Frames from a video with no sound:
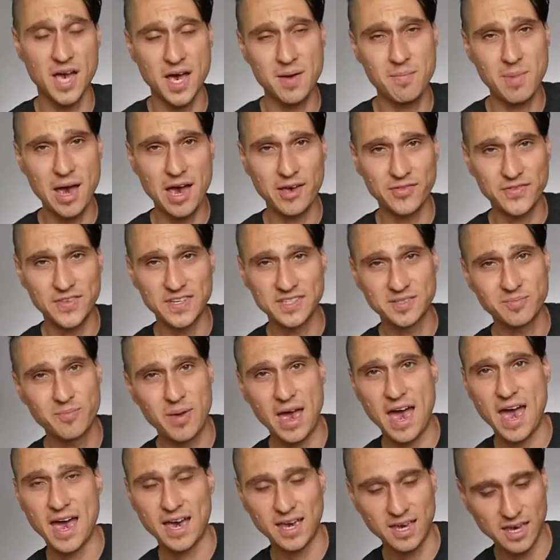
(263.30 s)
about this
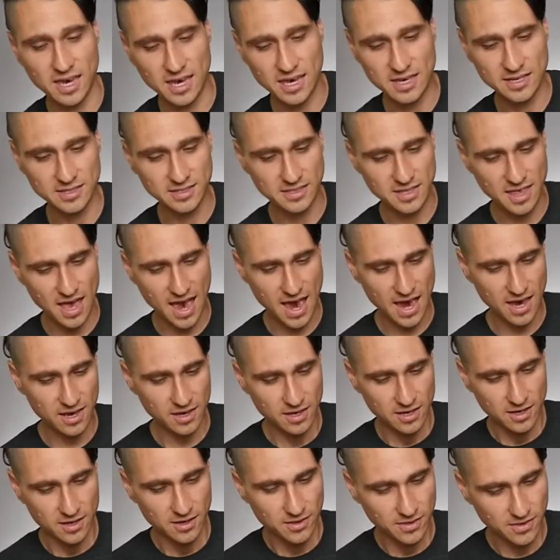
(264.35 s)
bag is
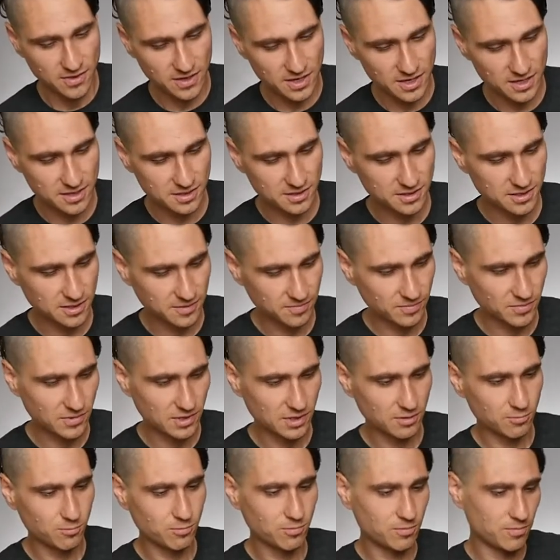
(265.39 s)
that these,
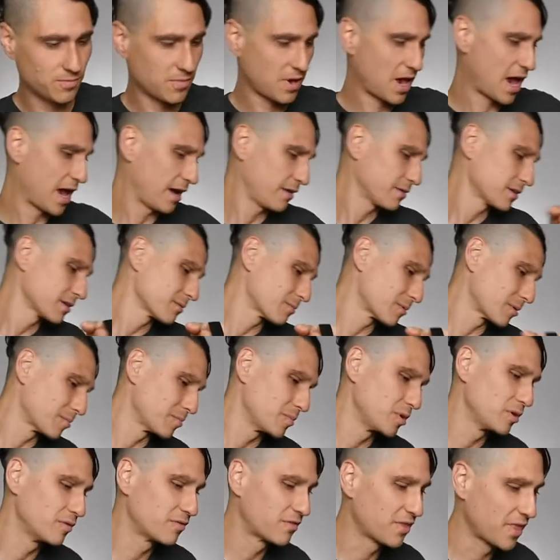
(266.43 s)
I already
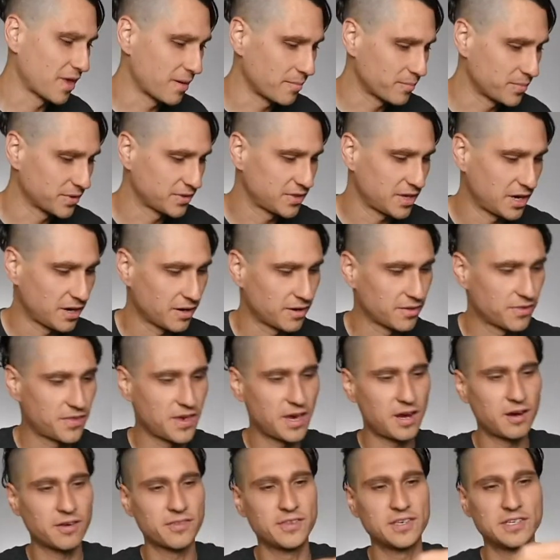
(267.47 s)
removed them, but
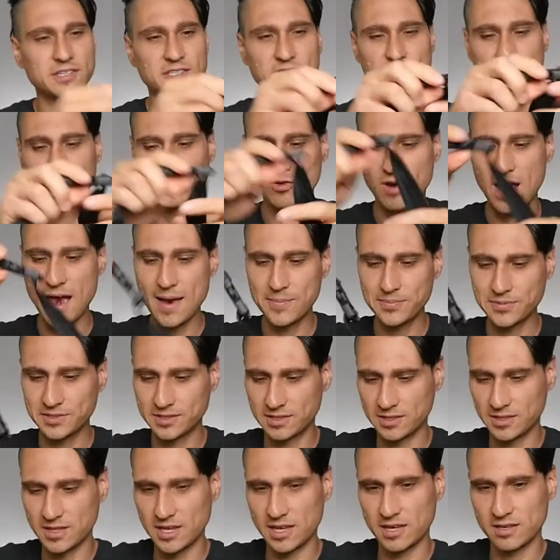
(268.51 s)
they are these straps
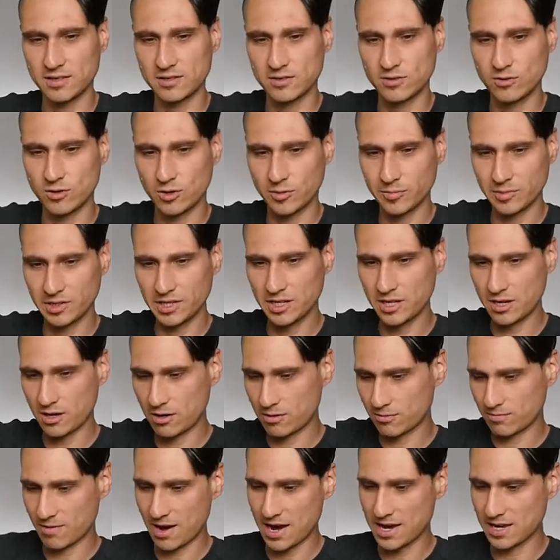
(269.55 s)
that normally go
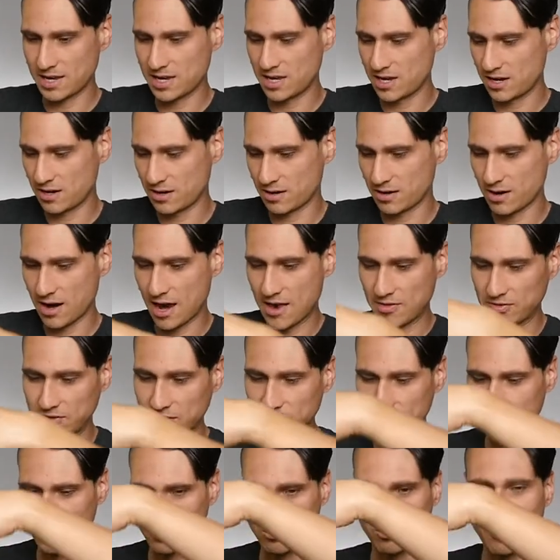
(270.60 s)
right here, and
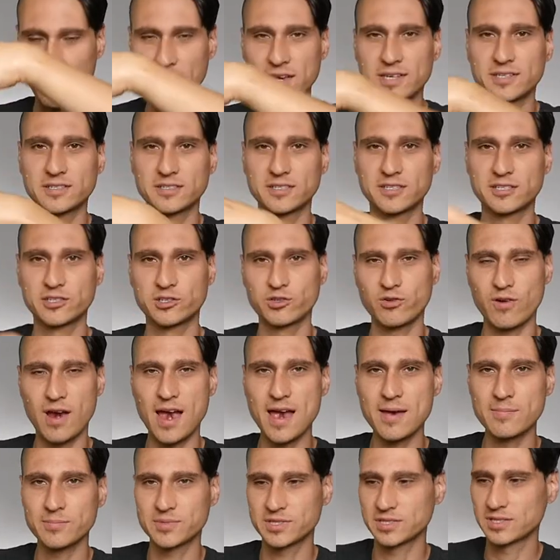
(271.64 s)
these are waist
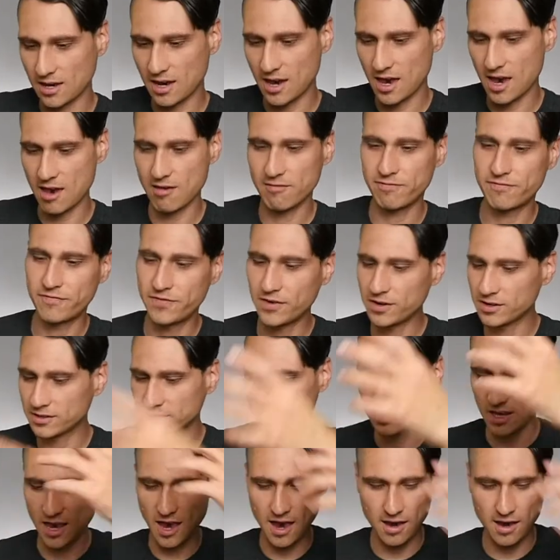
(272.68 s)
straps. At first,